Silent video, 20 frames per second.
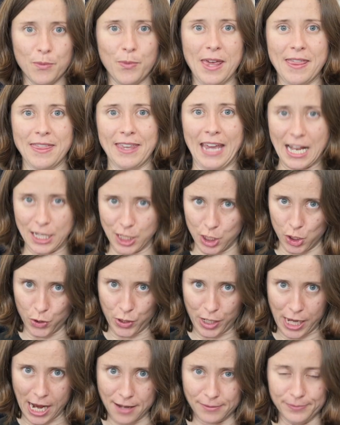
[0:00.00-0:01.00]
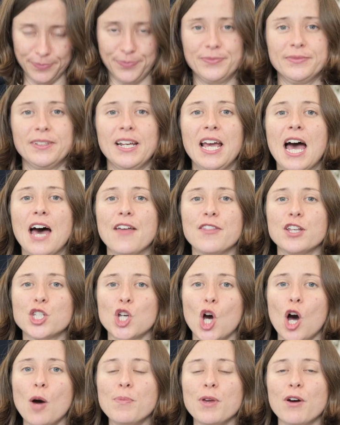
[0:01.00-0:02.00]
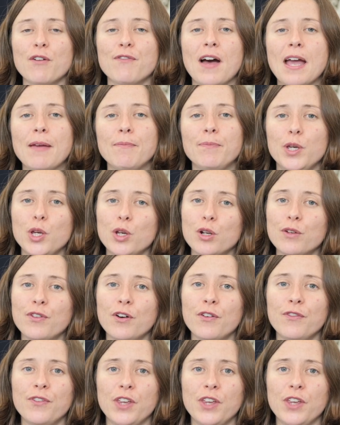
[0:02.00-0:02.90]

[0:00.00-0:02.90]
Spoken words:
with Catalonia. At the top, you'll find beautiful